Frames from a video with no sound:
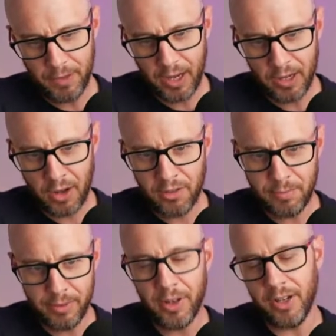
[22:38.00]
there
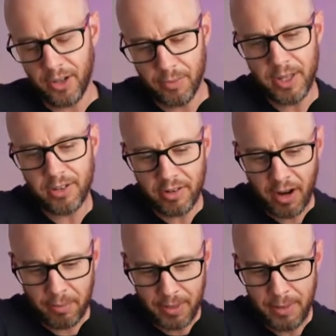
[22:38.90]

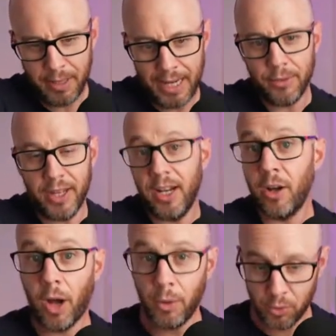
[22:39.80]
are people out there, and
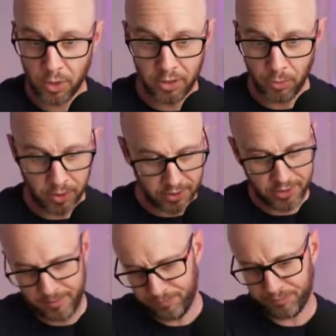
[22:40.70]
I was one of them
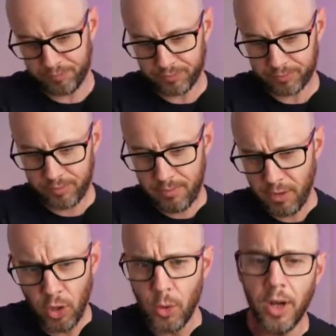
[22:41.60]
once,
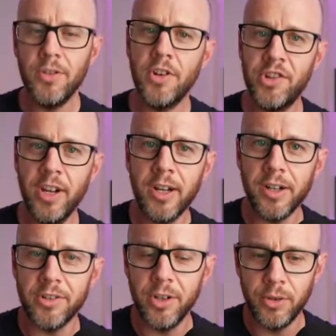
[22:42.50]
who
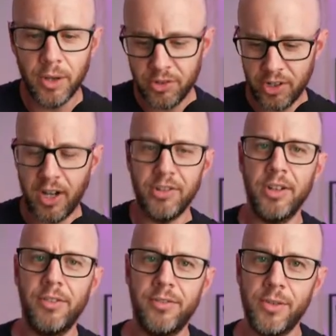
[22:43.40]
undercharge, who don't charge
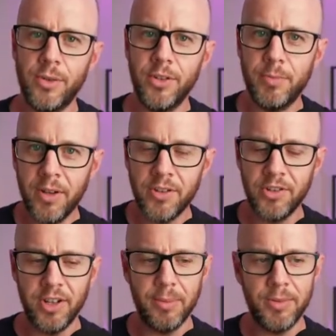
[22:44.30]
enough for
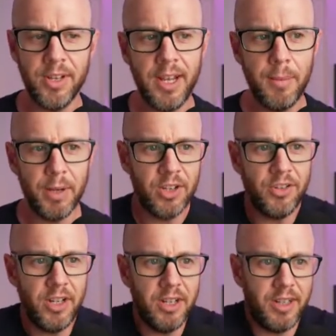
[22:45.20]
sponsorships, because
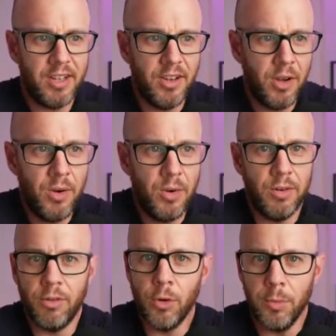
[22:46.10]
there's no
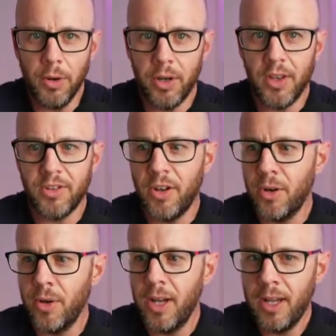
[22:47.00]
rule book, there's
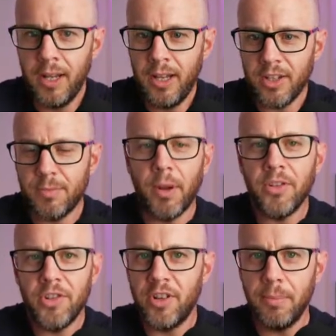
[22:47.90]
no
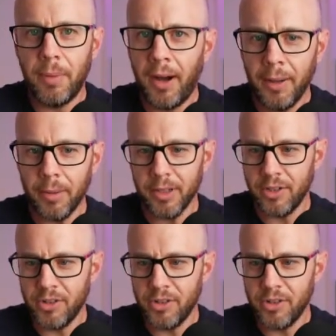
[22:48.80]
sponsorship Bible. You